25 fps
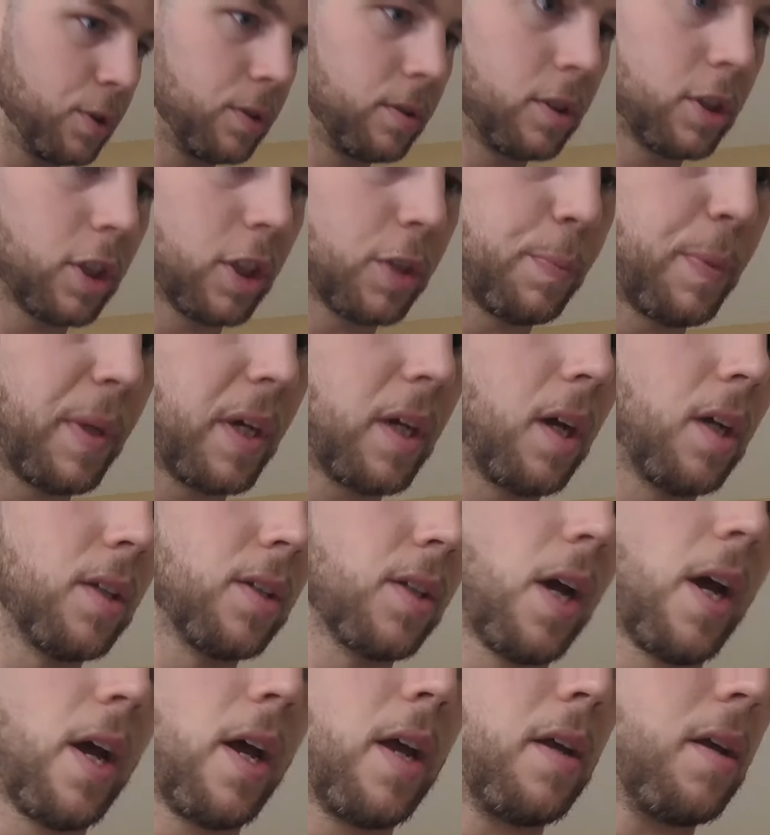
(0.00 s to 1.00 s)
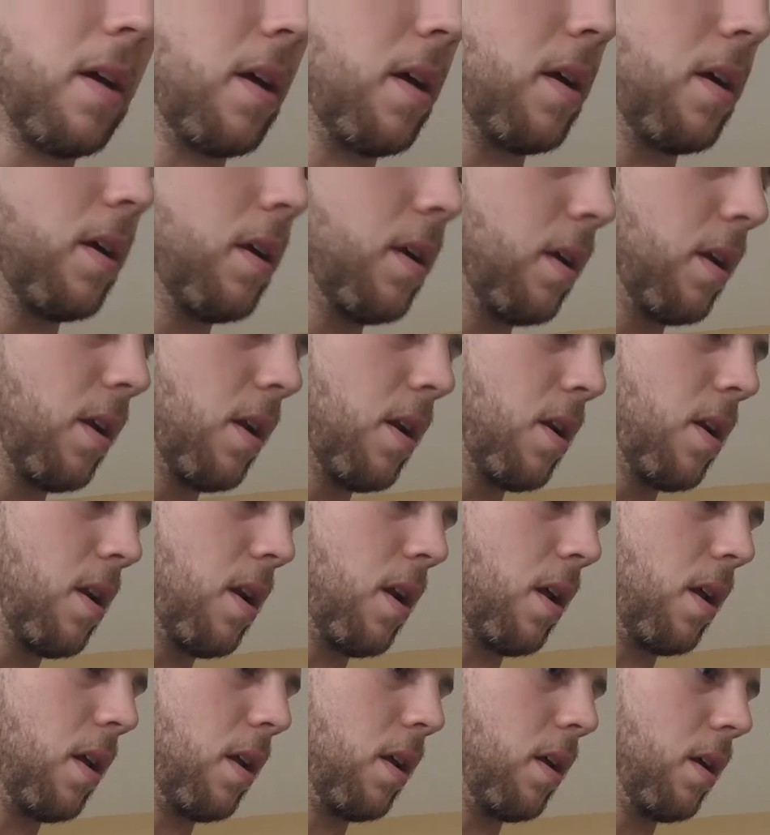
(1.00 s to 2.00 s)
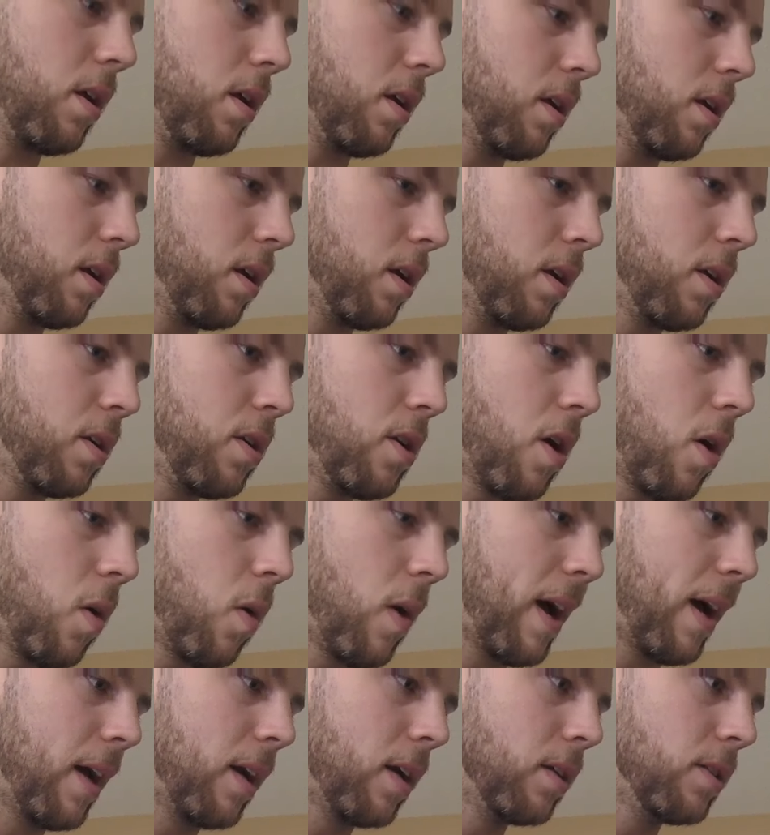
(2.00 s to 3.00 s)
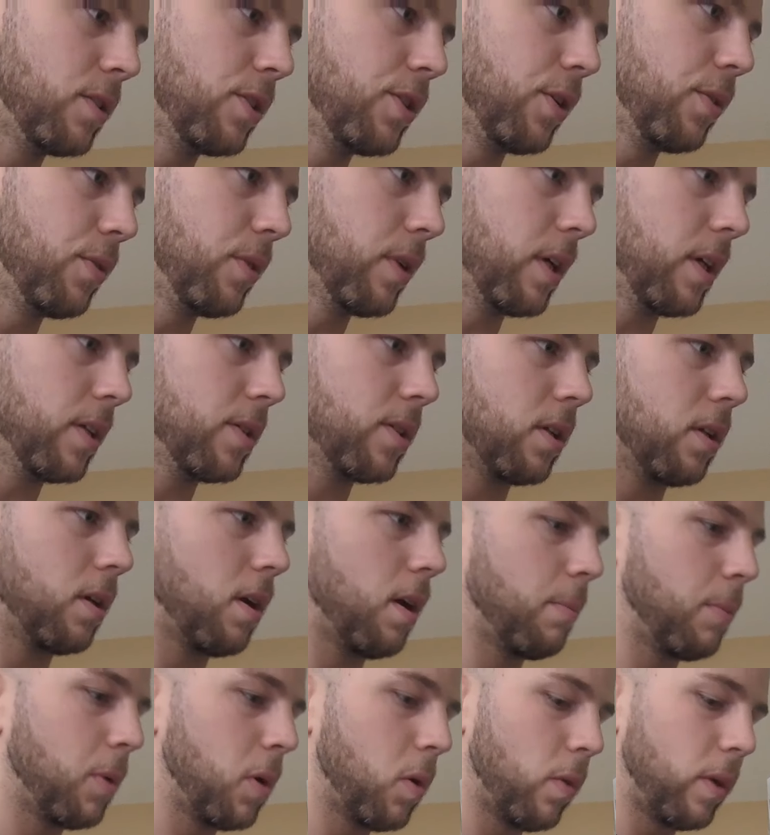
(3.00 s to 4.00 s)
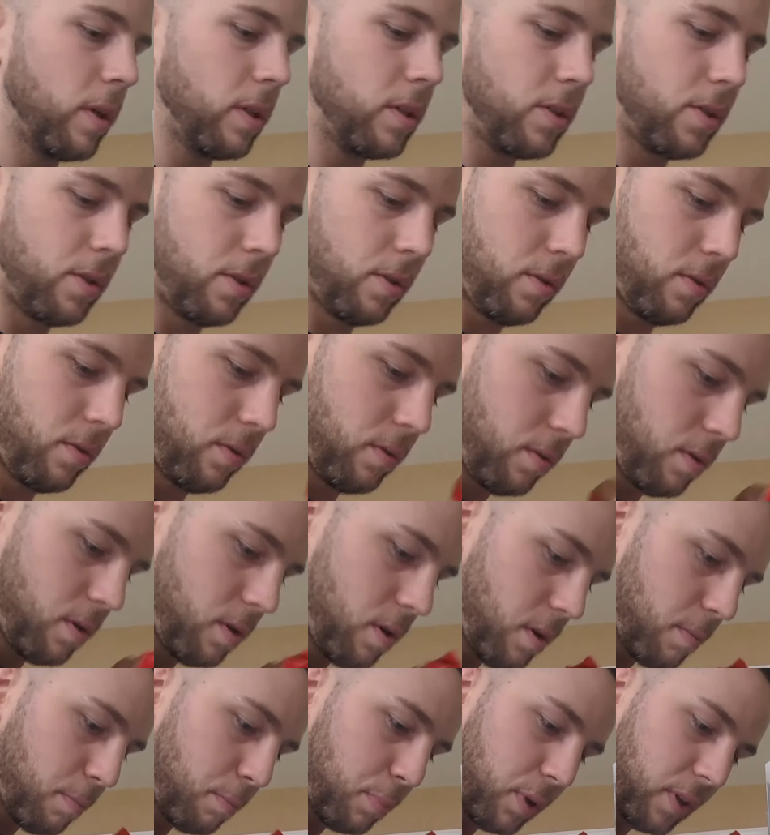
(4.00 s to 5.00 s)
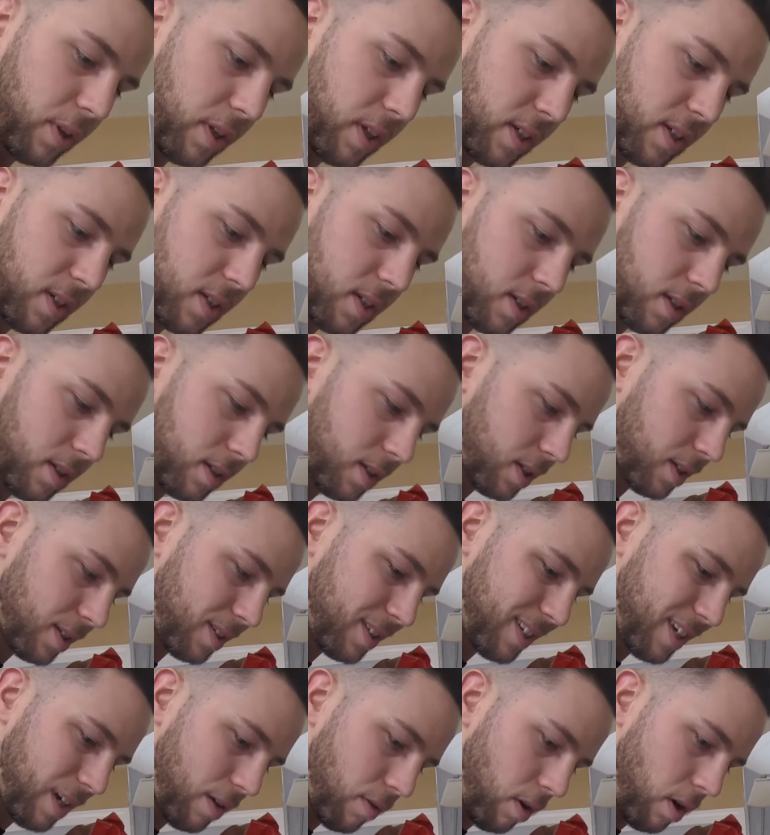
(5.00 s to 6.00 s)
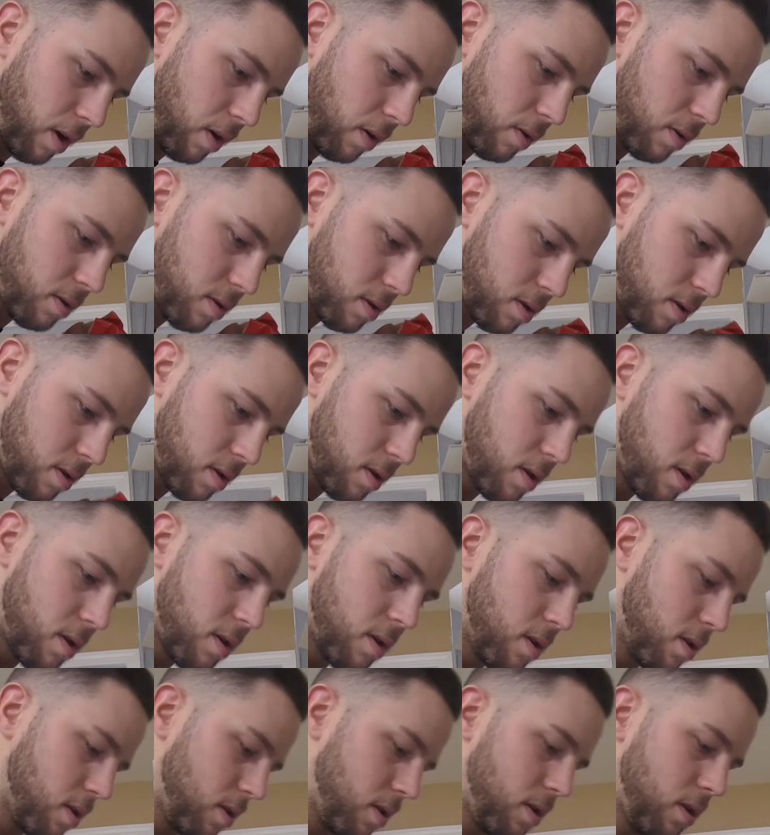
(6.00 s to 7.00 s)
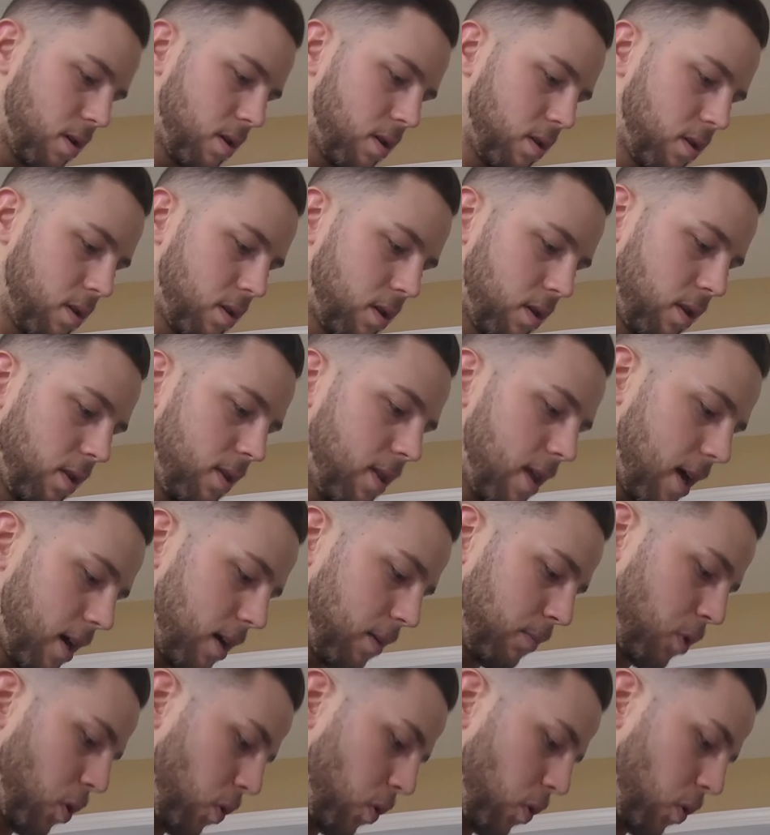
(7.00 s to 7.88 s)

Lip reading: just because I know how to do this, I'm going to put this to 0. Then I'm